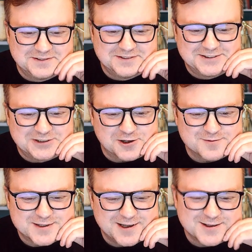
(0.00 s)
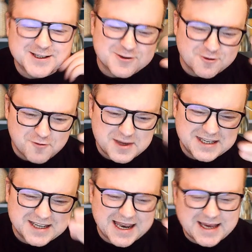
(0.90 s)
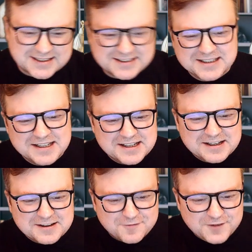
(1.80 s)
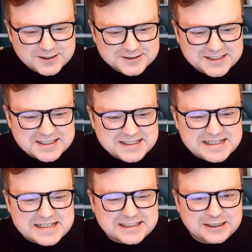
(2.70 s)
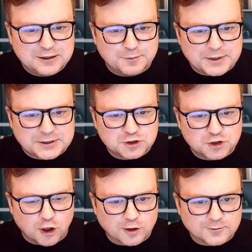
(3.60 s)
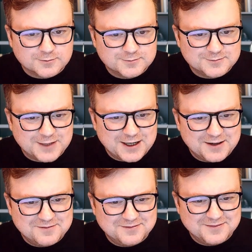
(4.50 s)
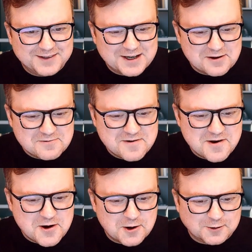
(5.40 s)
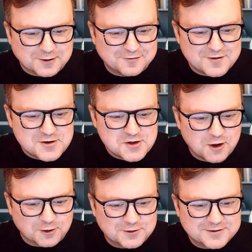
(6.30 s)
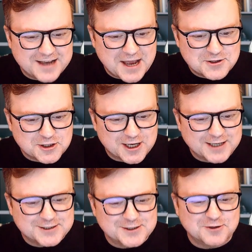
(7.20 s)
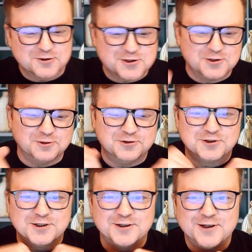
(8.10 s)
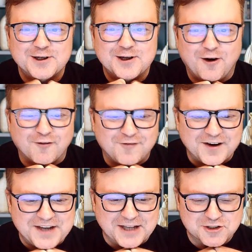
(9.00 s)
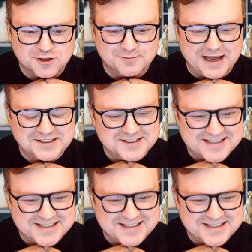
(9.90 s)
circumstances. So for me, neglect feels a little bit strong. I don't know if not educating your children on financial matters